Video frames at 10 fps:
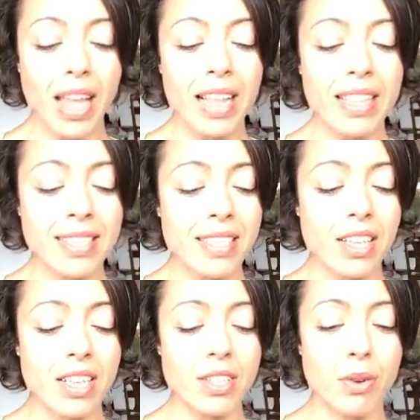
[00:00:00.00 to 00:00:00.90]
This is
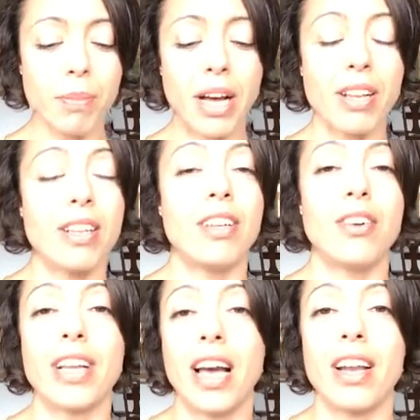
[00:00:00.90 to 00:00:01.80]
also about
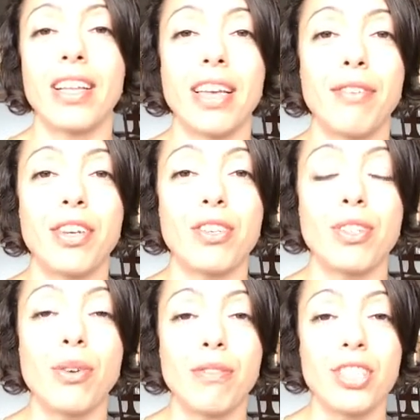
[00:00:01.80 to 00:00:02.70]
learning how to live in your
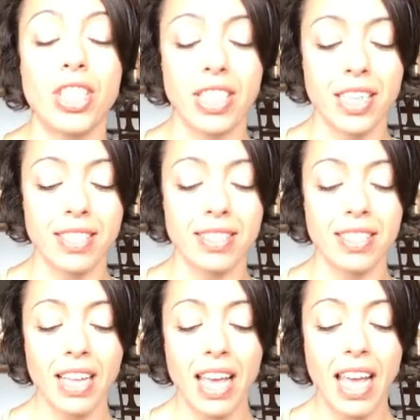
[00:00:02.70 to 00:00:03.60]
zone of genius